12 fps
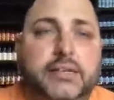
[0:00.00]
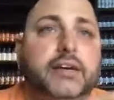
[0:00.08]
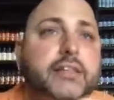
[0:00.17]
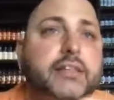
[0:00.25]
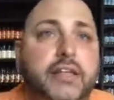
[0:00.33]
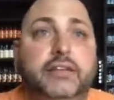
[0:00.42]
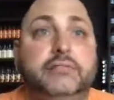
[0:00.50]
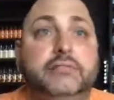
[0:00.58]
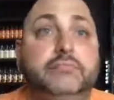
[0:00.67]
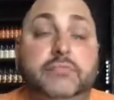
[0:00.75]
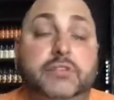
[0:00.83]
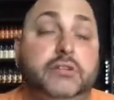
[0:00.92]
and then
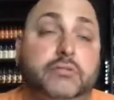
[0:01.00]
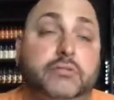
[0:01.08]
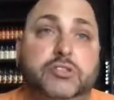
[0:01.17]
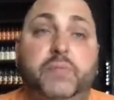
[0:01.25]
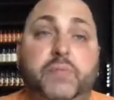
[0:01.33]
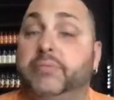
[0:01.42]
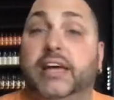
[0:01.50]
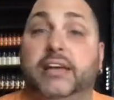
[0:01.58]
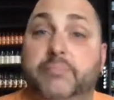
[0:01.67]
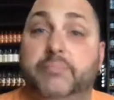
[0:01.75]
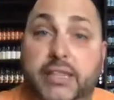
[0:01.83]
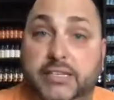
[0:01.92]
you know there's people like
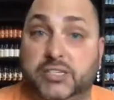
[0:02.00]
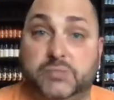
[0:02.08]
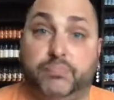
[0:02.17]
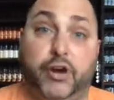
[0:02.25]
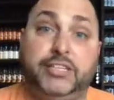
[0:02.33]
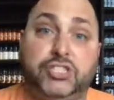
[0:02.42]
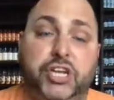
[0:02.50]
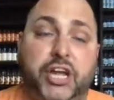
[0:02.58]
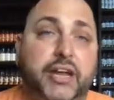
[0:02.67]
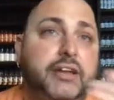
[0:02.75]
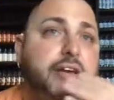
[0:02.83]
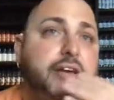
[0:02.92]
me that just break shit.